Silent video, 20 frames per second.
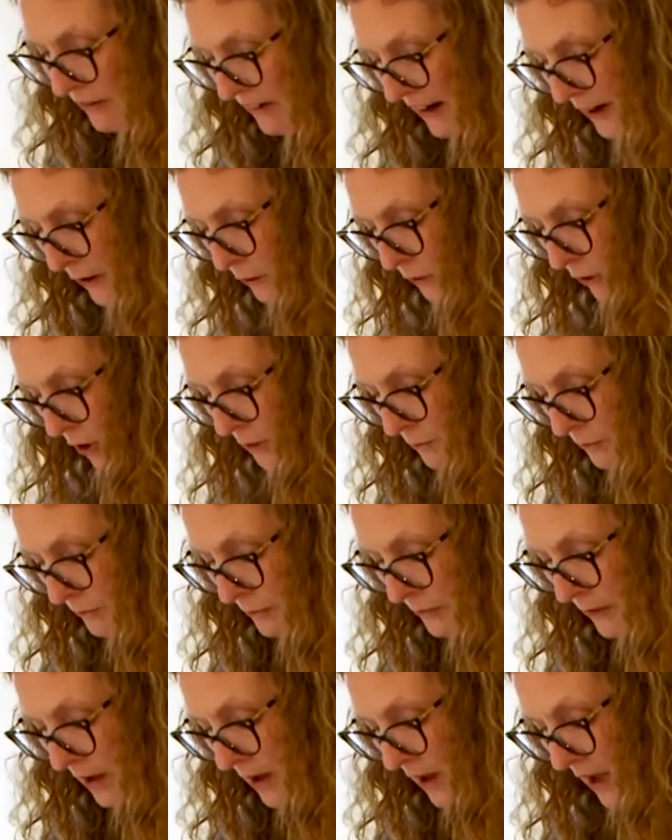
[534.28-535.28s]
flour on
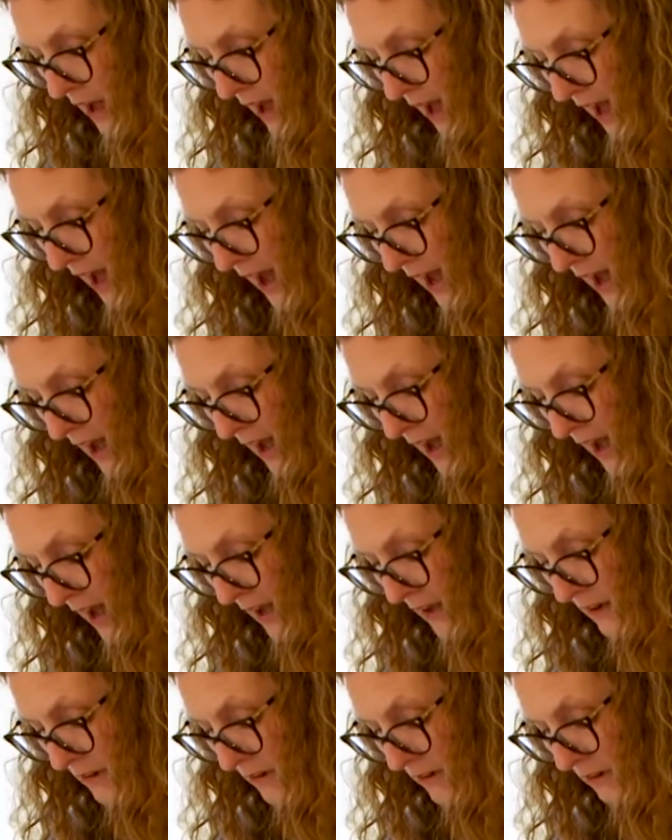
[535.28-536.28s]

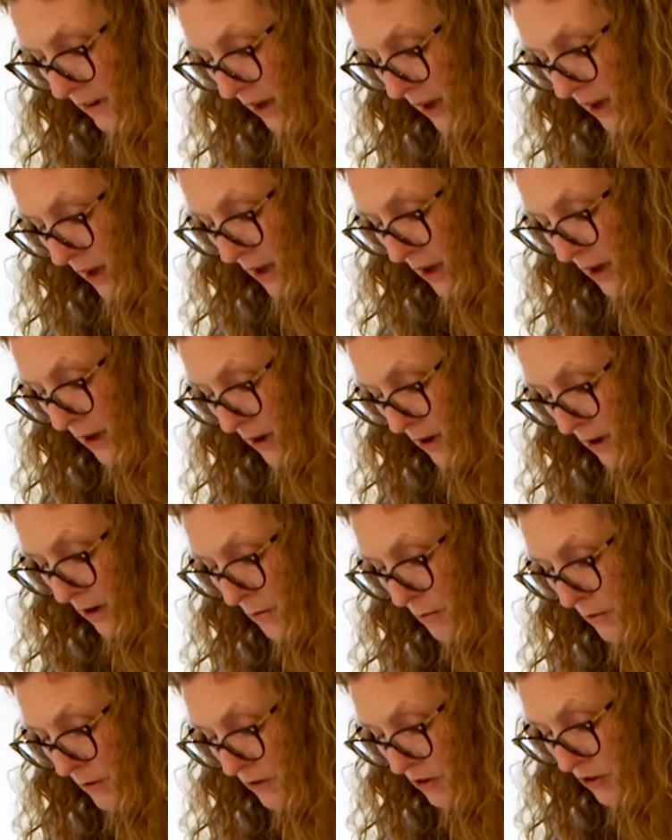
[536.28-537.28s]
and
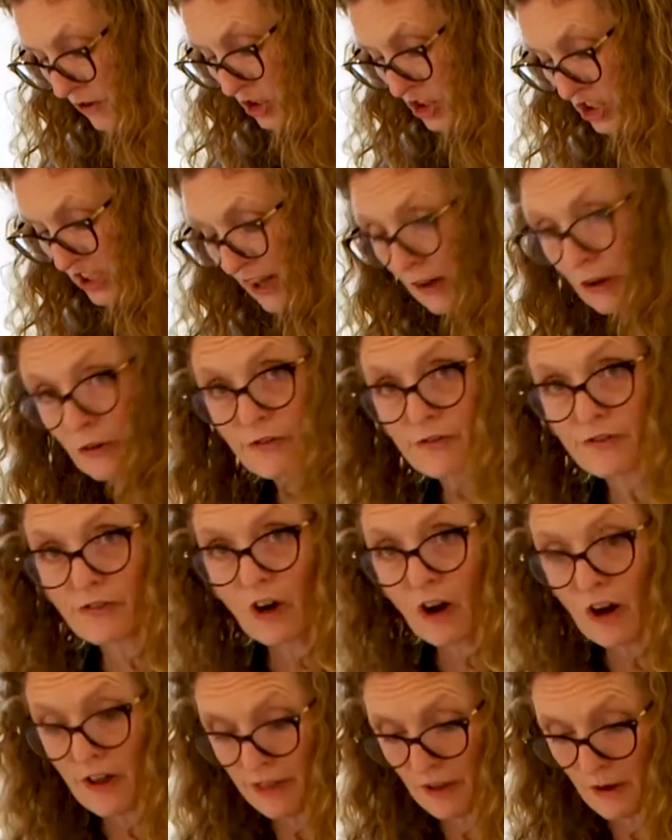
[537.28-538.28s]
shallow
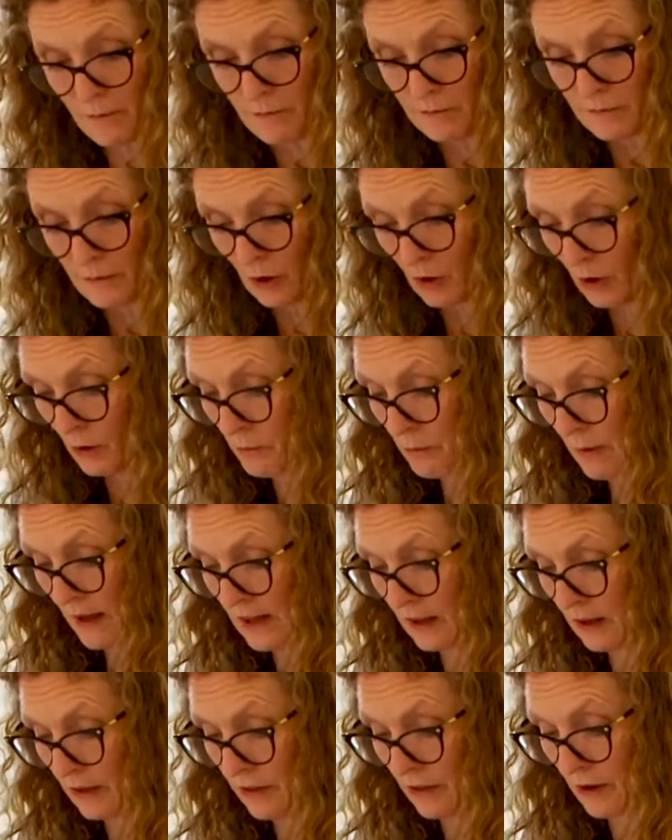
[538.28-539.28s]
fry them or
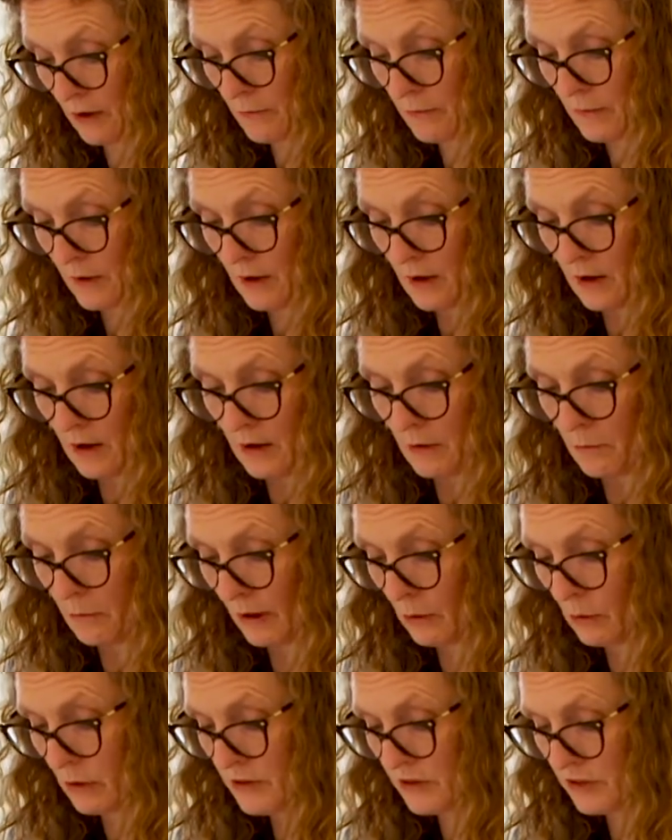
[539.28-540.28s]
bake them. But
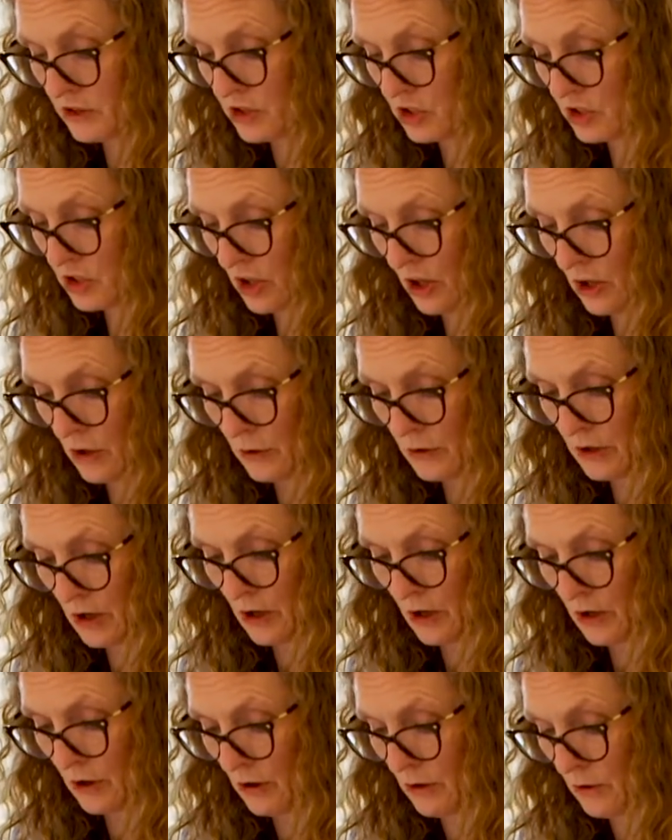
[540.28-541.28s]
I want to show
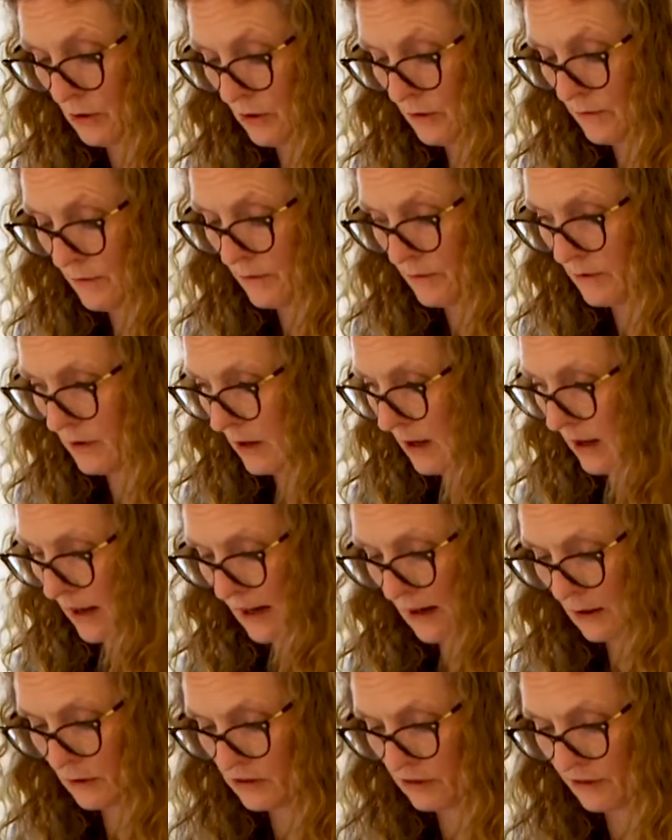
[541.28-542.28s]
you
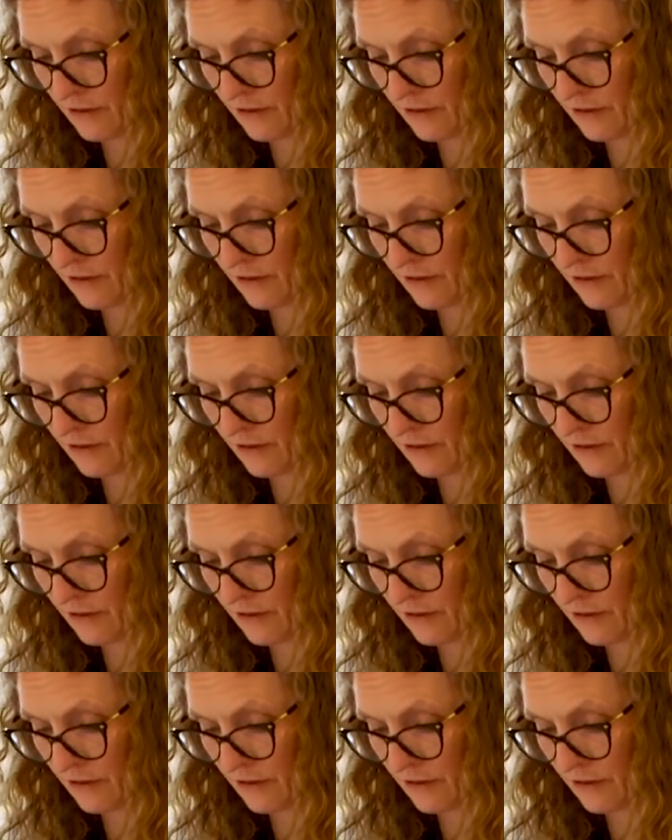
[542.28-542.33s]
how to